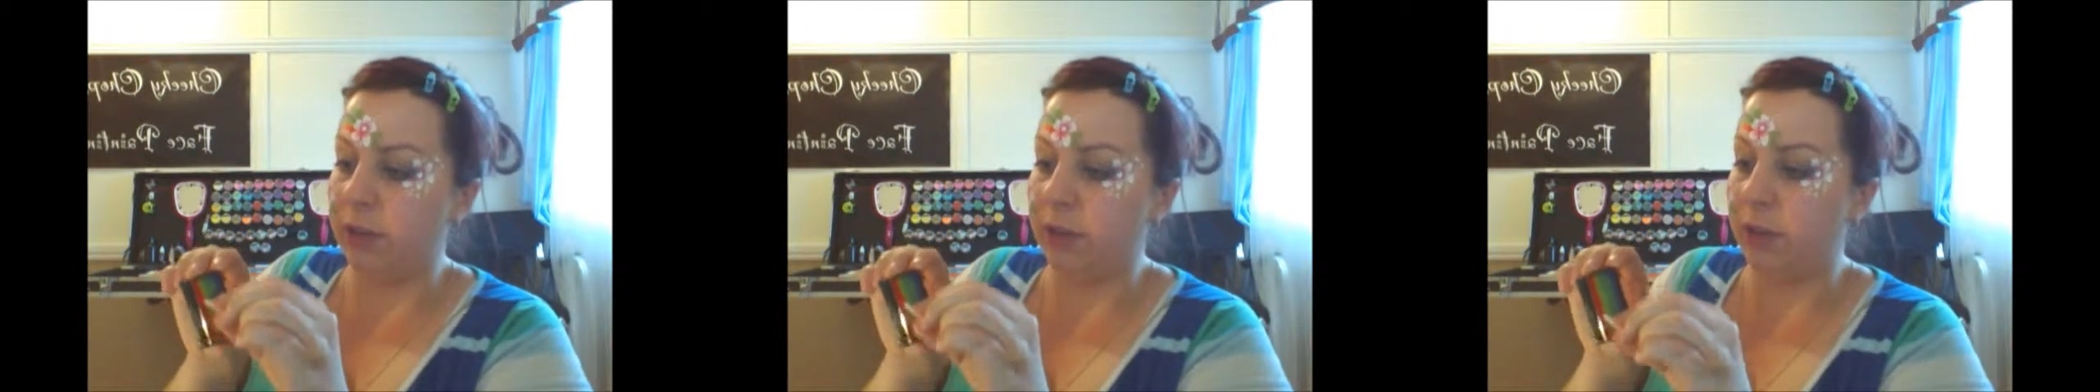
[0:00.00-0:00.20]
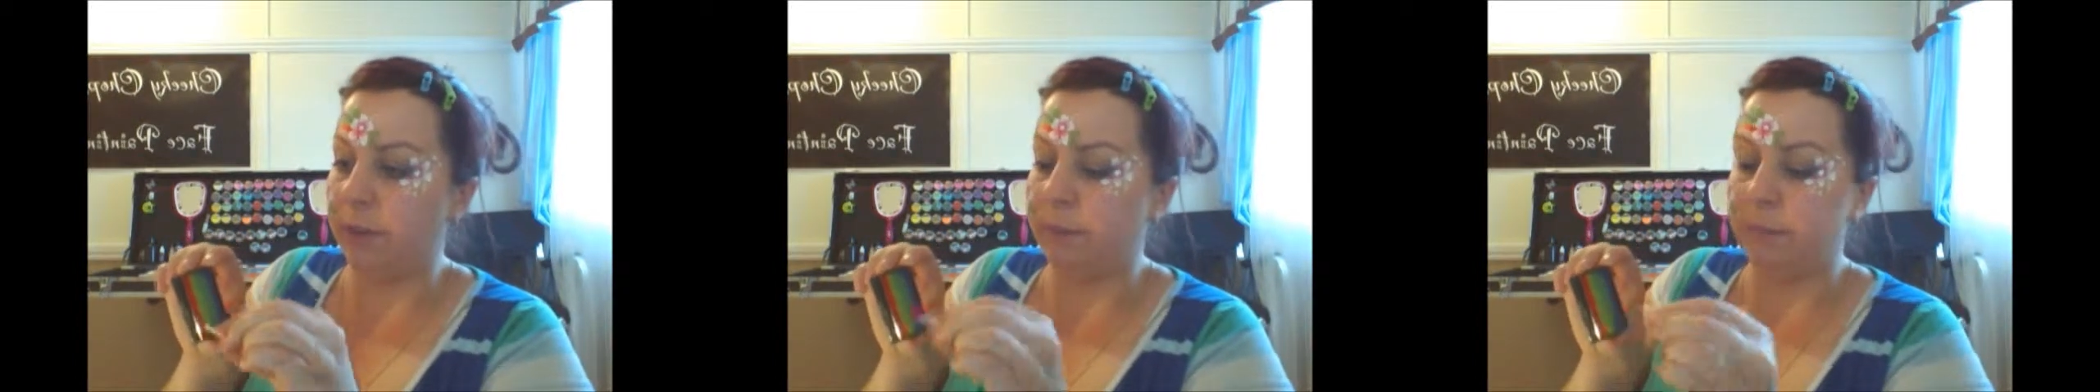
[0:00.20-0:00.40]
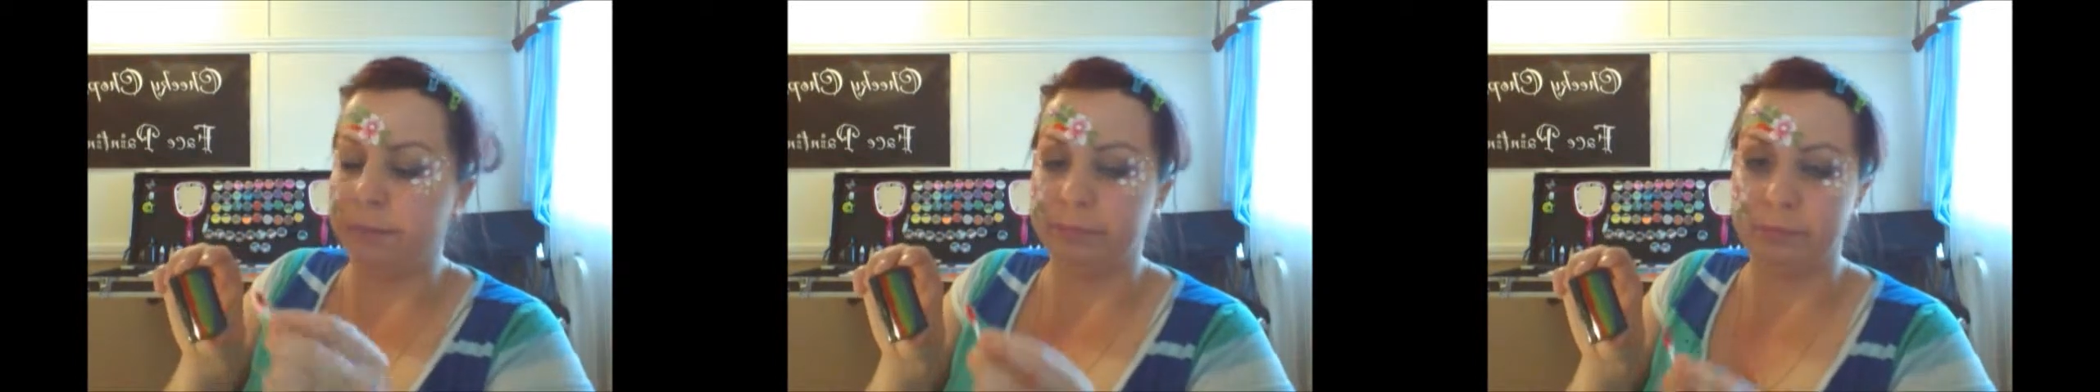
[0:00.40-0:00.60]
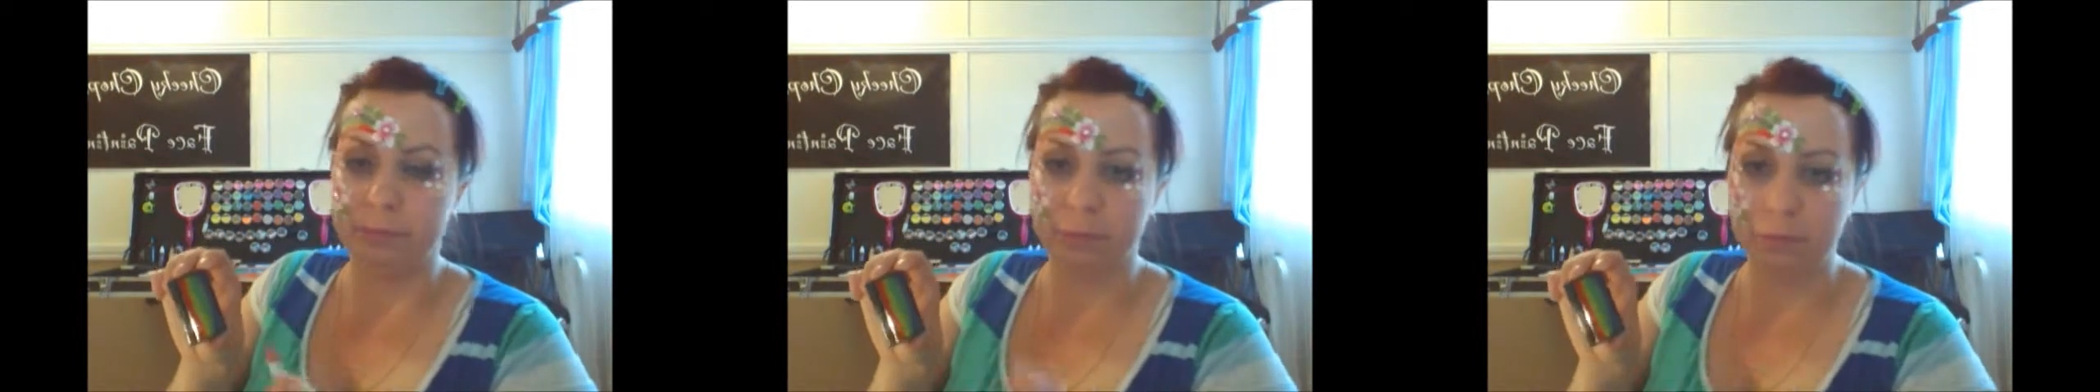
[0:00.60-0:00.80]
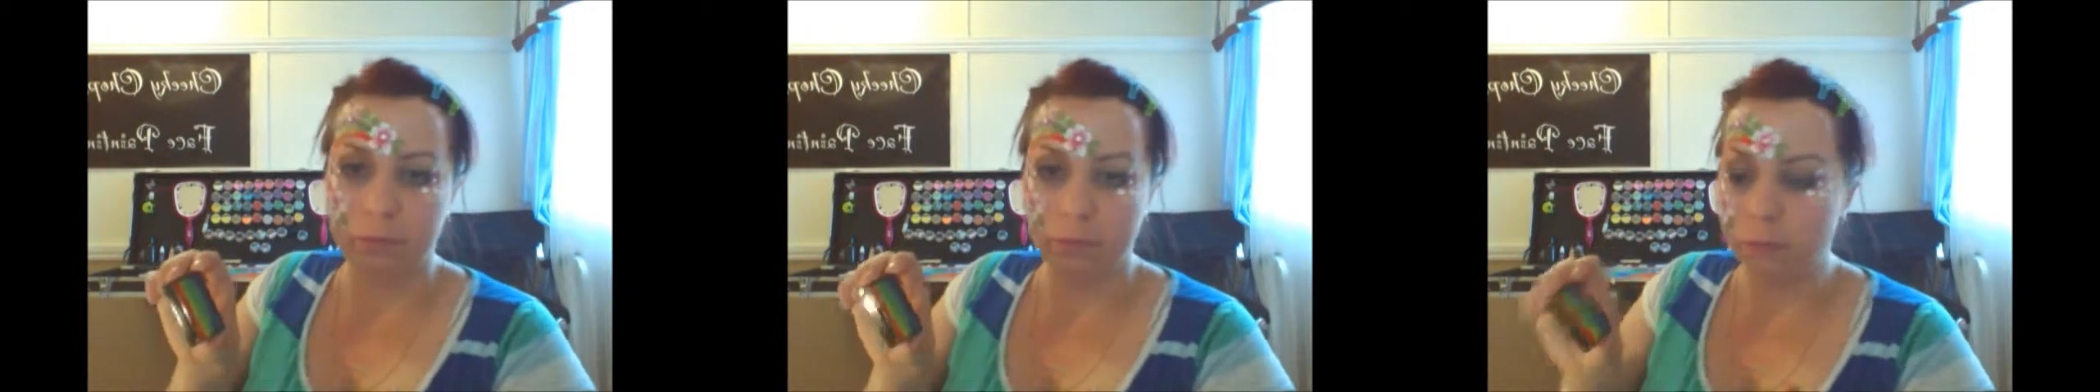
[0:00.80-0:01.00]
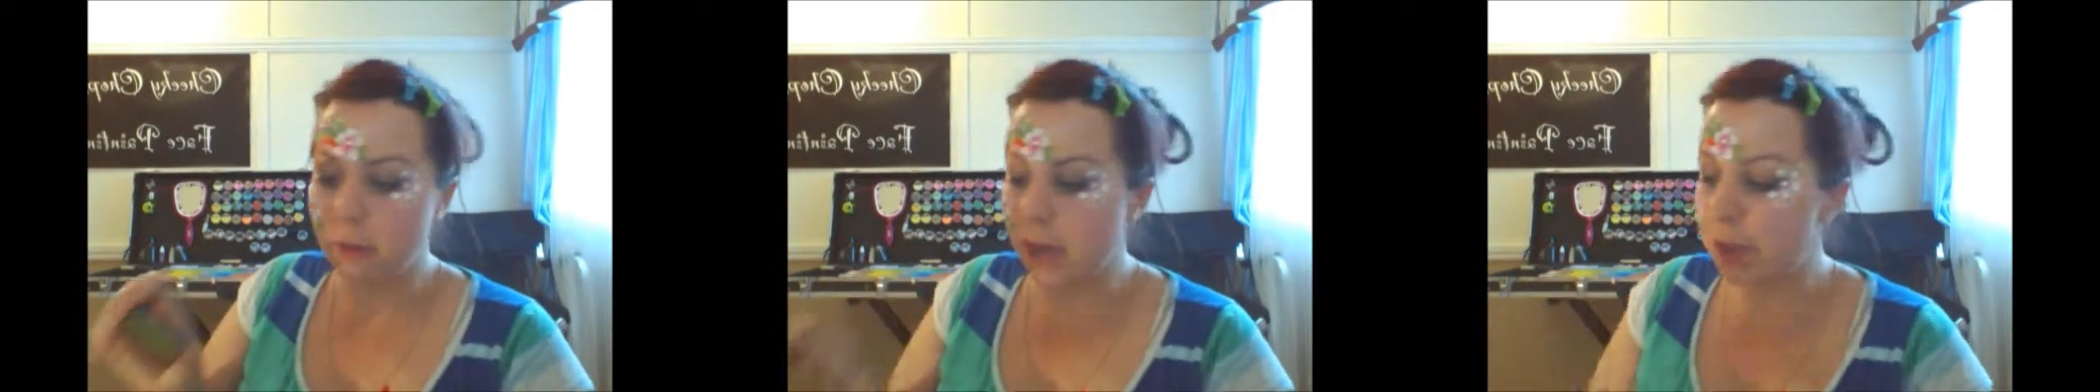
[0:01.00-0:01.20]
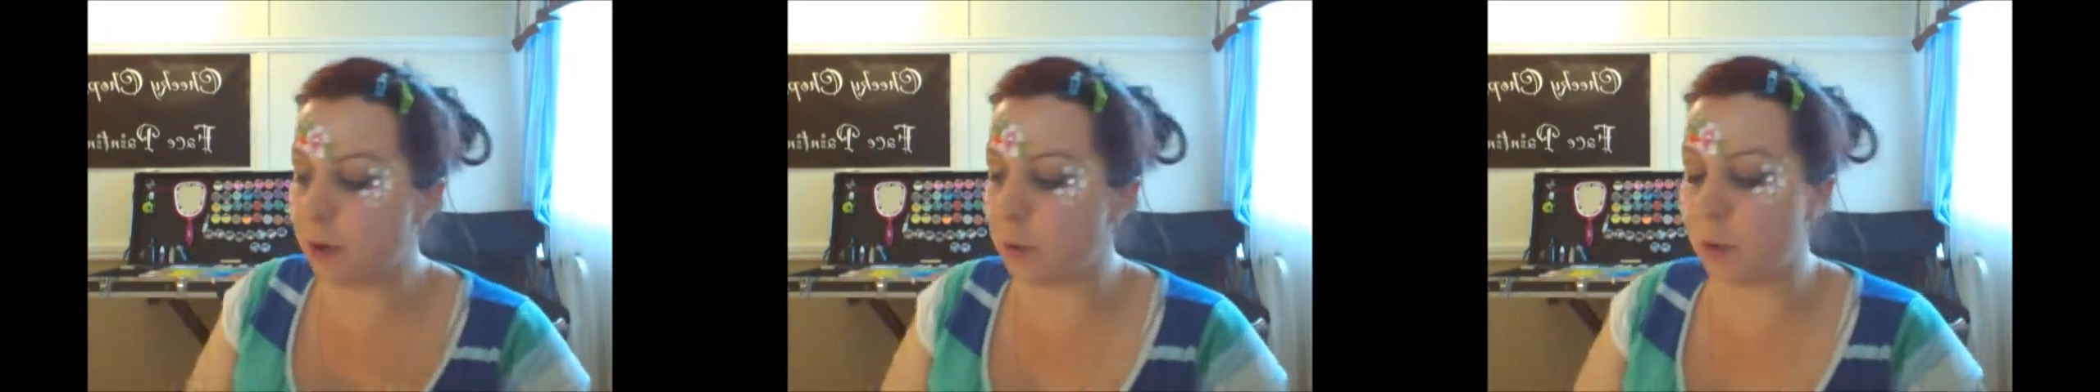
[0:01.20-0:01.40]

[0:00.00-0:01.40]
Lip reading: the